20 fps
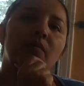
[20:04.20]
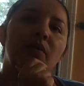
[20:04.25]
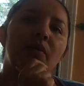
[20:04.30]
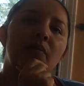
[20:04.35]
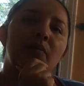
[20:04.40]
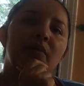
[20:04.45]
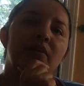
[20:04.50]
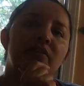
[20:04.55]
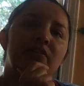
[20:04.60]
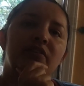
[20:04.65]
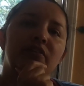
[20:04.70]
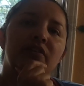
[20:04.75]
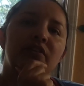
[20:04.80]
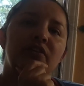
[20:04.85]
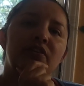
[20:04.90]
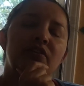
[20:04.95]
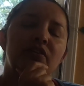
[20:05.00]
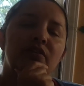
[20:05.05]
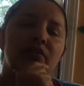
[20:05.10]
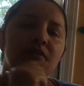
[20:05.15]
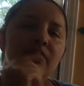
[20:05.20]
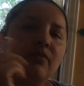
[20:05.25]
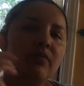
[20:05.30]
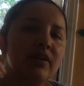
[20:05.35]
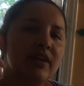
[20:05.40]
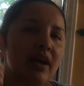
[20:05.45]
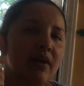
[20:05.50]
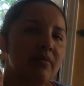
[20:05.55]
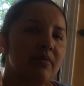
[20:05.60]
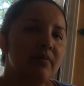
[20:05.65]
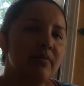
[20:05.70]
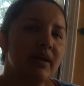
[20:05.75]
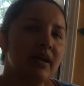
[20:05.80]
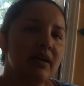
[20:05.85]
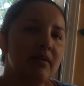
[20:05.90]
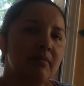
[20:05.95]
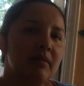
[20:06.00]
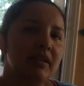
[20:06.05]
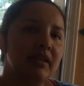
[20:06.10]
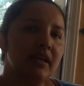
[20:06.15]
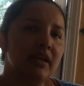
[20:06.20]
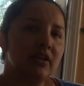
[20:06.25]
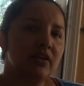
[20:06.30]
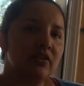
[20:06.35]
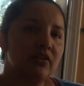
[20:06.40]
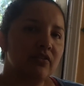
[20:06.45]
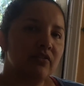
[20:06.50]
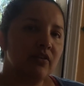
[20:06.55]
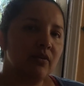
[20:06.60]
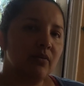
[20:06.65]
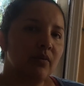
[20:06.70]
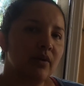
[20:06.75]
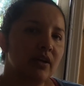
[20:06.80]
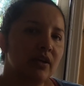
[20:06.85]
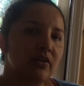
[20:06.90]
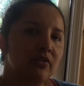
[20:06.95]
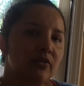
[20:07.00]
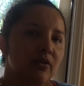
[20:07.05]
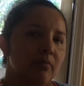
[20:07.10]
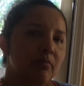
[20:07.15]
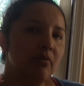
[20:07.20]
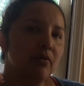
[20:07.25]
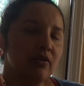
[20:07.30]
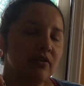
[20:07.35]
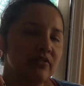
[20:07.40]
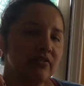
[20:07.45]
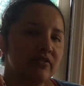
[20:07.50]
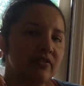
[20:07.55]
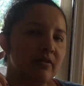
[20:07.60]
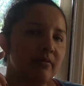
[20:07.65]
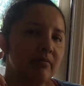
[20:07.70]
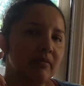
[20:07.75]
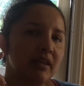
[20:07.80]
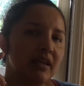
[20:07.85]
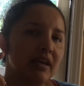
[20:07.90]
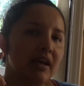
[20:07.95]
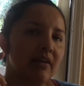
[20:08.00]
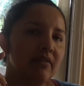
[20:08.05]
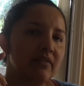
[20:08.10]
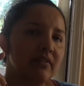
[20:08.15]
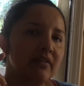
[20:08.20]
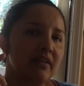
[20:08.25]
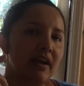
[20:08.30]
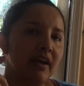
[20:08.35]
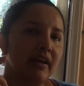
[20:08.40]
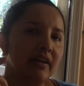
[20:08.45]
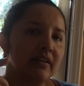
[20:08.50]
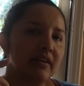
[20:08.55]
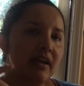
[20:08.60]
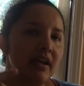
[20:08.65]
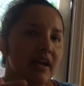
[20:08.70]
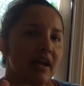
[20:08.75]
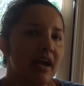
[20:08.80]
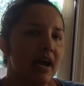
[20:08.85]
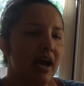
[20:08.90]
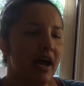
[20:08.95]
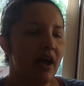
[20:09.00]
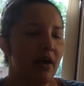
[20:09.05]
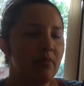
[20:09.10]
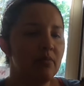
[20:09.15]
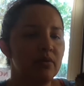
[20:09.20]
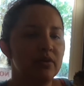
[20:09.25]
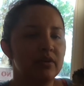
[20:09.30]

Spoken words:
Well, what you can do, what I would recommend that you do if you want to do a porch or something outside, I